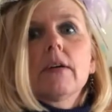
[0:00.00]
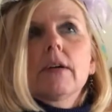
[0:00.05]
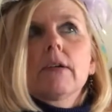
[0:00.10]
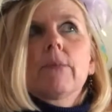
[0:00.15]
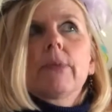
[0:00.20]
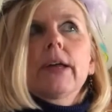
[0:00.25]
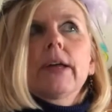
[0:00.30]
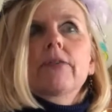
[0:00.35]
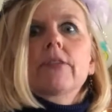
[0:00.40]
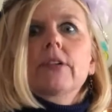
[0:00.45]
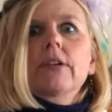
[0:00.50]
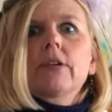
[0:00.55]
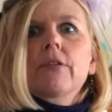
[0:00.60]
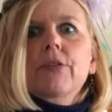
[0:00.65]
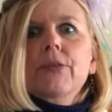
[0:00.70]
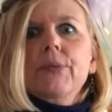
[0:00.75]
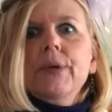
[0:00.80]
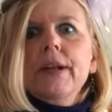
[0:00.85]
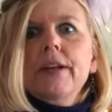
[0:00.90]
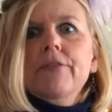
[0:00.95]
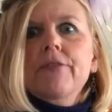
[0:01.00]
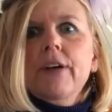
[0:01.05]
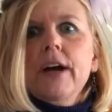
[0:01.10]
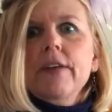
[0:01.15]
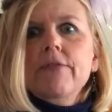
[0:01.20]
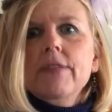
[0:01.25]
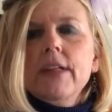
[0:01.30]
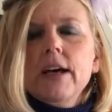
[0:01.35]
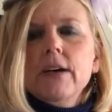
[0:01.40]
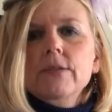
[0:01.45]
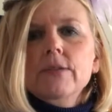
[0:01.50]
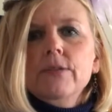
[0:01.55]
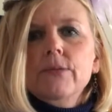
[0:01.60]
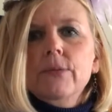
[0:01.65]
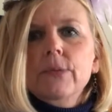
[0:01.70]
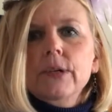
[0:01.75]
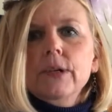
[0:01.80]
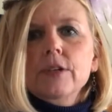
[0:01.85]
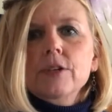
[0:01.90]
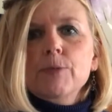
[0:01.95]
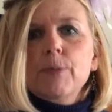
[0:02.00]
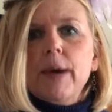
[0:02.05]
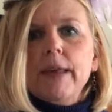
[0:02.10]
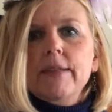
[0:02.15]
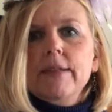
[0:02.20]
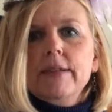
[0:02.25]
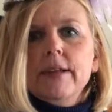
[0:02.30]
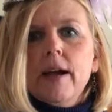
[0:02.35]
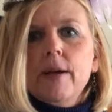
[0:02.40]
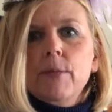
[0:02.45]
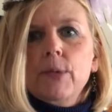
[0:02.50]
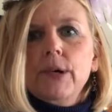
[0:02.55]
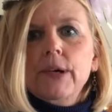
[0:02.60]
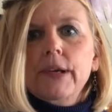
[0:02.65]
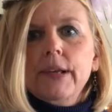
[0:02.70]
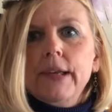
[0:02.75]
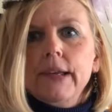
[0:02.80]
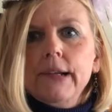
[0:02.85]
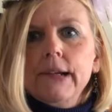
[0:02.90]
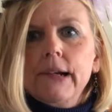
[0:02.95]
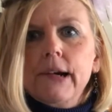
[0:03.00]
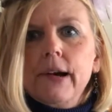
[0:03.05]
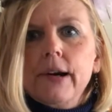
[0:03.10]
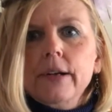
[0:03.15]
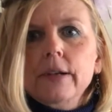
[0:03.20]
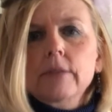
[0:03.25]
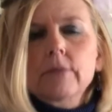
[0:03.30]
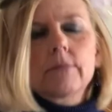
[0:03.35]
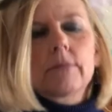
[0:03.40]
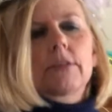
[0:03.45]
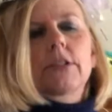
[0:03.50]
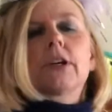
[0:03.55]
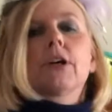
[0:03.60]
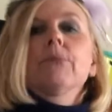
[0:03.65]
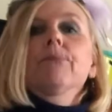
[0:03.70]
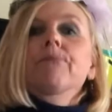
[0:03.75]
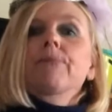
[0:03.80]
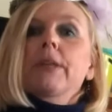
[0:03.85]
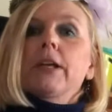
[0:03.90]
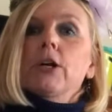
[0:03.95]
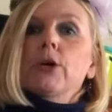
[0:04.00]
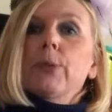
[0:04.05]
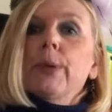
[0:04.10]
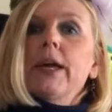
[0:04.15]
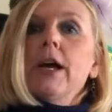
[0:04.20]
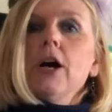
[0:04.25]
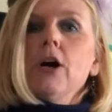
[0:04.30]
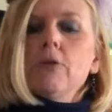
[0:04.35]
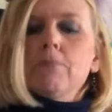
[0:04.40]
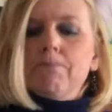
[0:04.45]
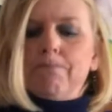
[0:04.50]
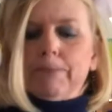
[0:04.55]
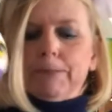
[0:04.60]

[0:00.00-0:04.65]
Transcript: we have to know 3,000 to 5,000 words by the time we're in kindergarten. So, here we go.